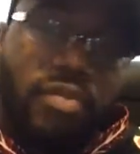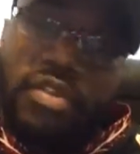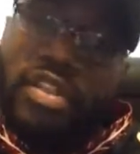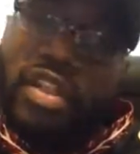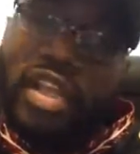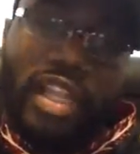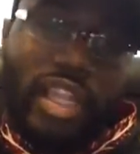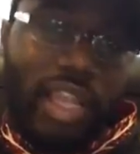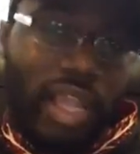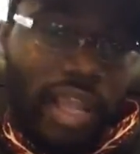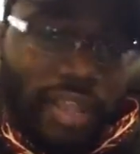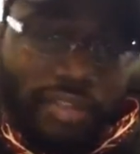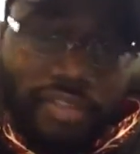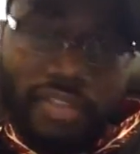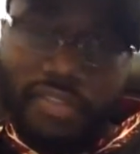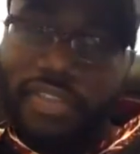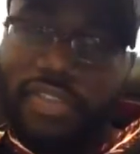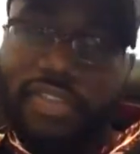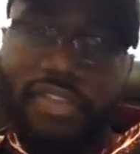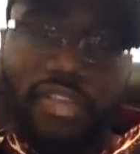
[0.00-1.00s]
were the class
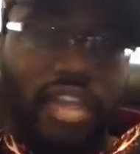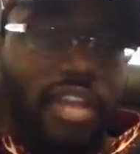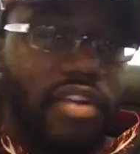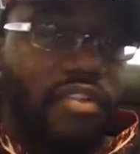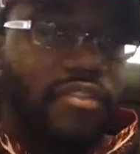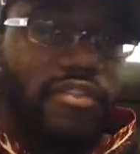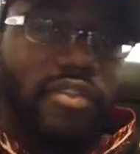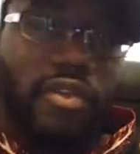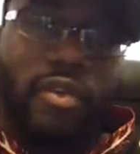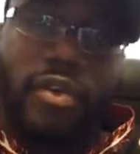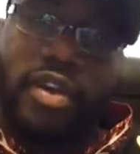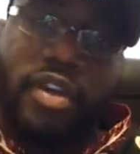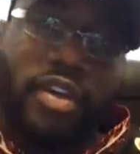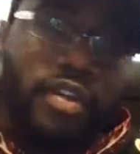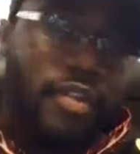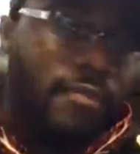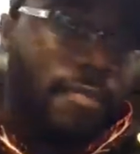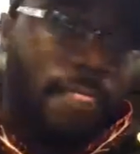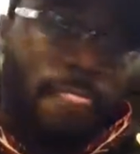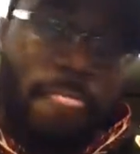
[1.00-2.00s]
of the state of Florida.
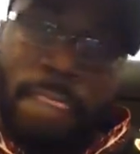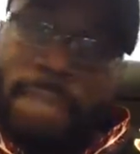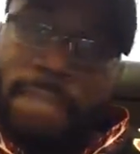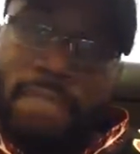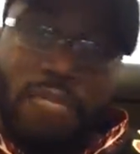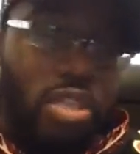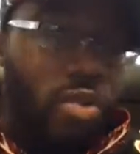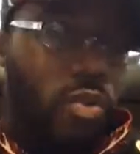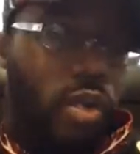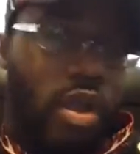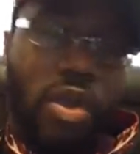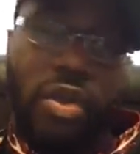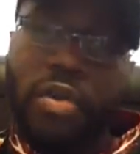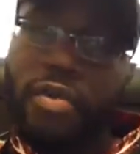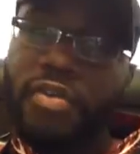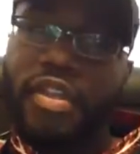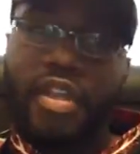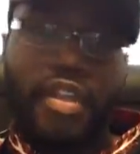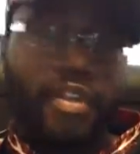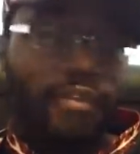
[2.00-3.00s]
You
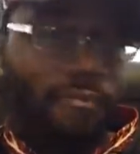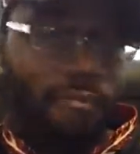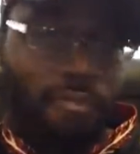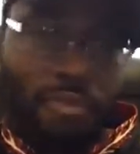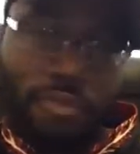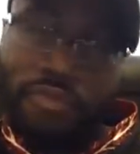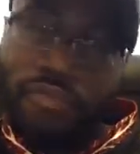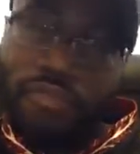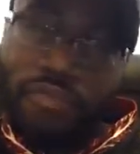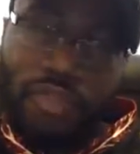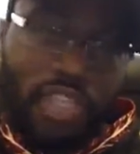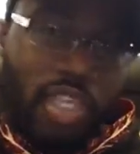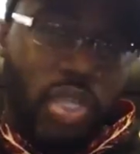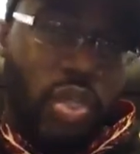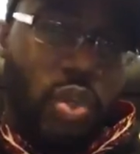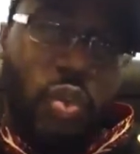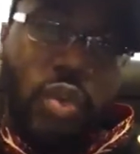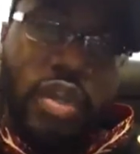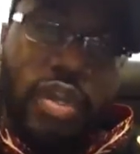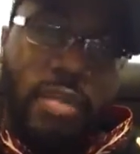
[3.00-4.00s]
owned it.
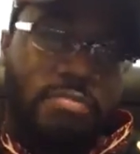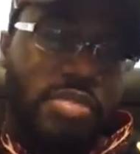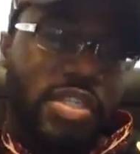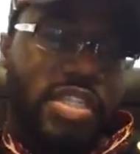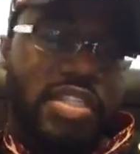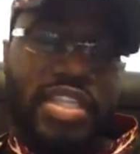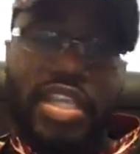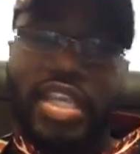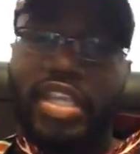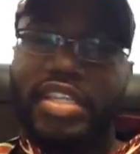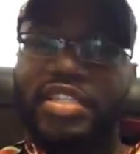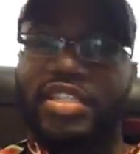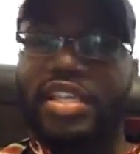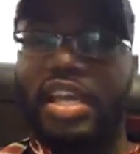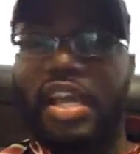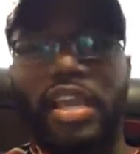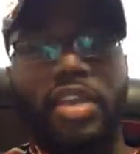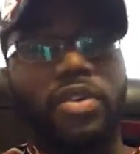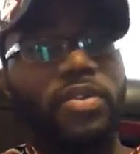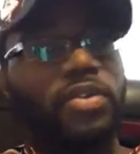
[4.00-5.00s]
You were winning BCS
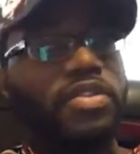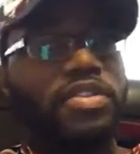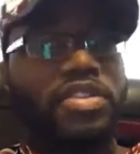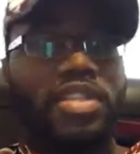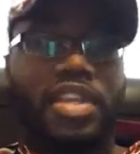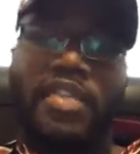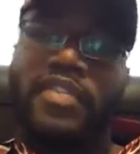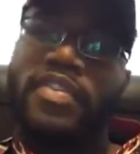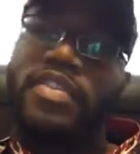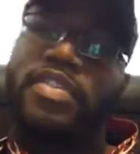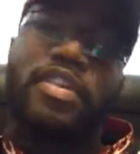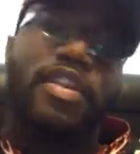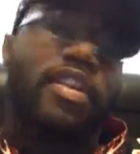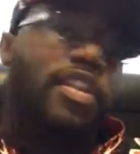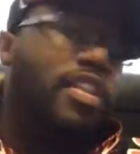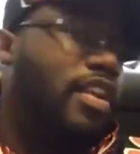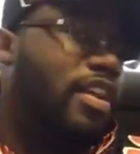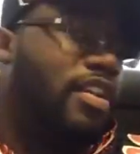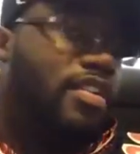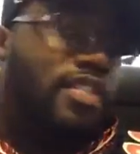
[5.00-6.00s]
titles and
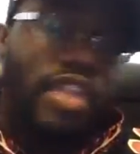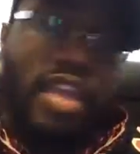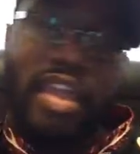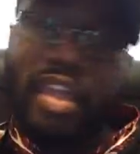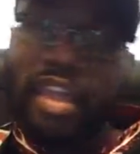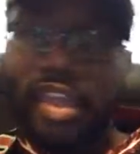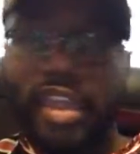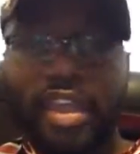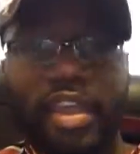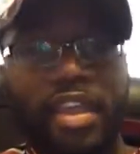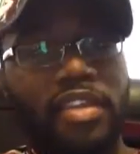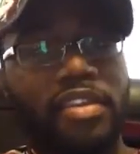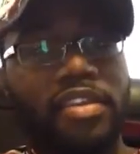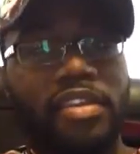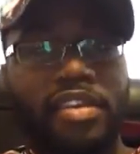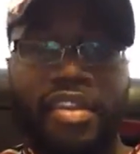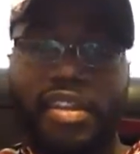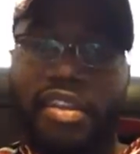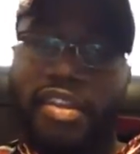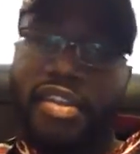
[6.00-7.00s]
everything like that.
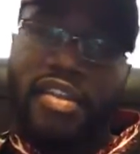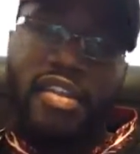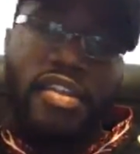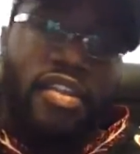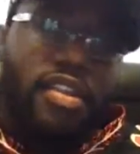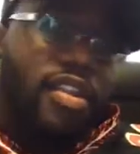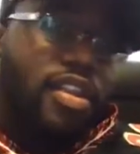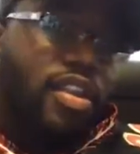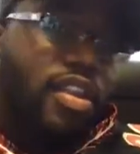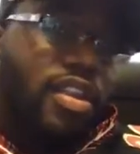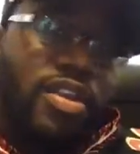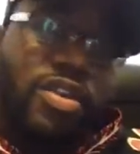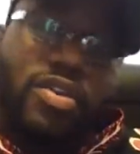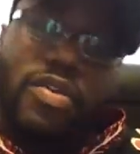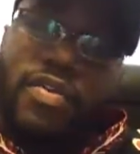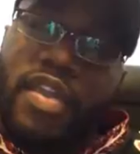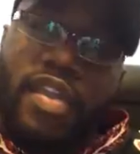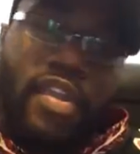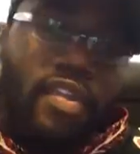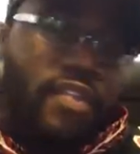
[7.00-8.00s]

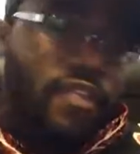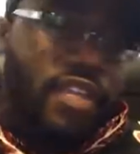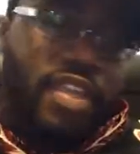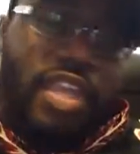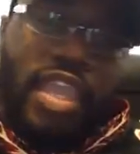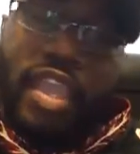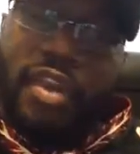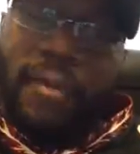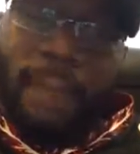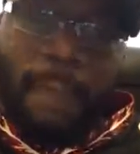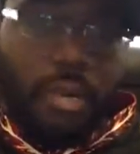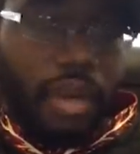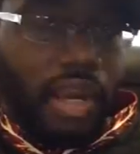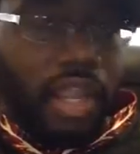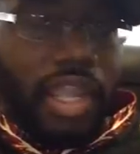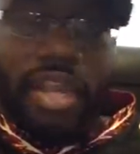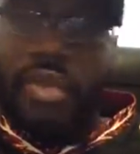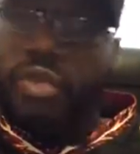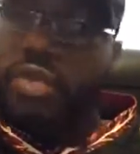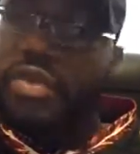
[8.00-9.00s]
And the Gator
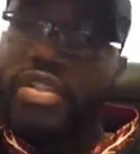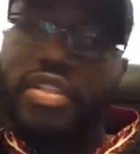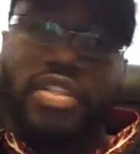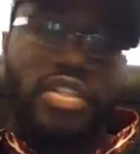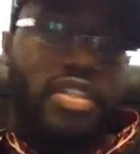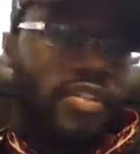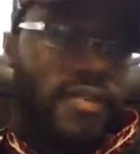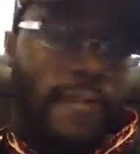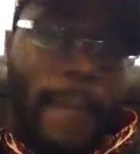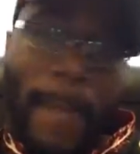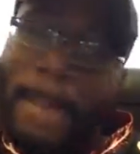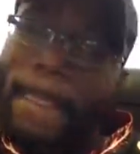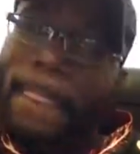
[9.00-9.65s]
brand was